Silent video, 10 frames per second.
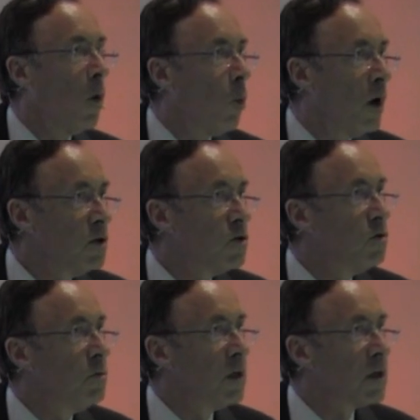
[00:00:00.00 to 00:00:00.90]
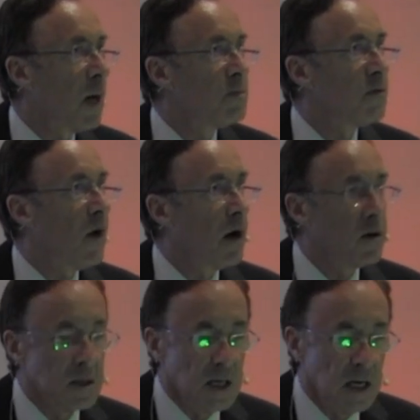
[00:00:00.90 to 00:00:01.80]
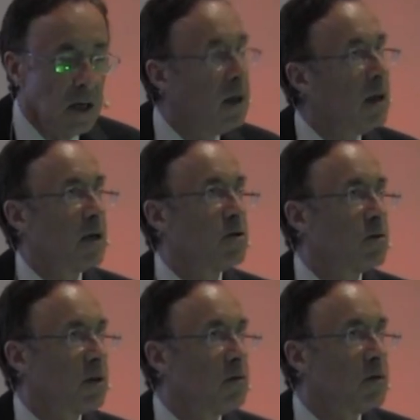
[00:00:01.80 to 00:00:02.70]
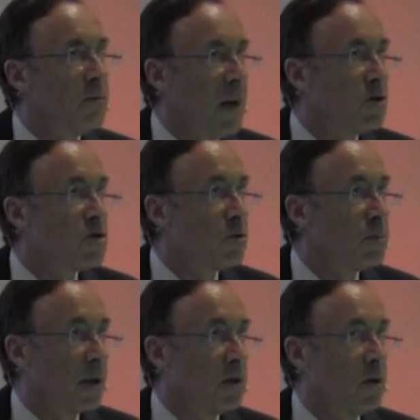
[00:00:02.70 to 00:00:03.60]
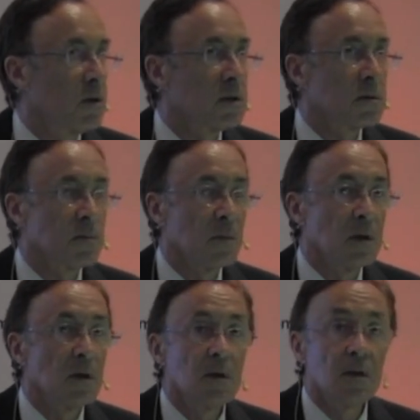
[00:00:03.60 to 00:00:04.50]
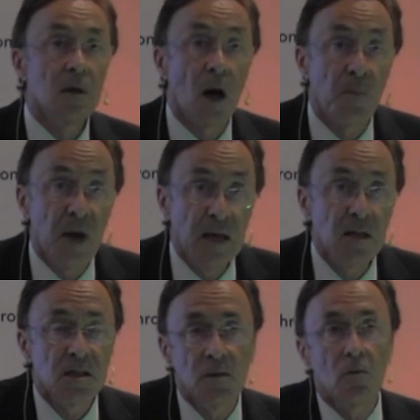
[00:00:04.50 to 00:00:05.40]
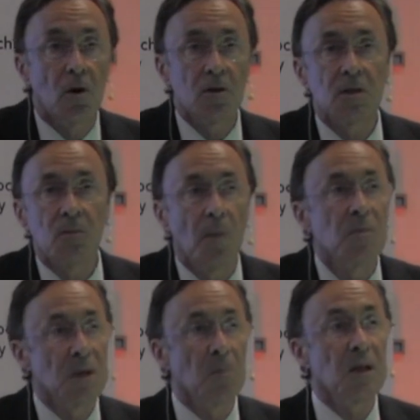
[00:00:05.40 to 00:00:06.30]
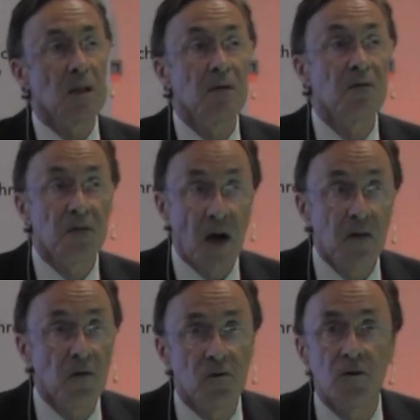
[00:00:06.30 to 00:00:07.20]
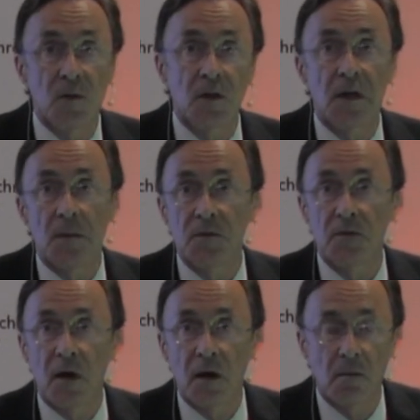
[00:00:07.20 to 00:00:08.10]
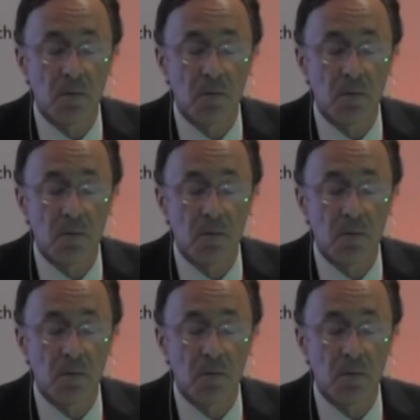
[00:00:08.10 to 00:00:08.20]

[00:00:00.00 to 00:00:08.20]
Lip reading: 1 to 2 milligrams of iron a day as a result of menstrual blood loss. A pregnancy will cost a mum something like 500 milligrams of iron.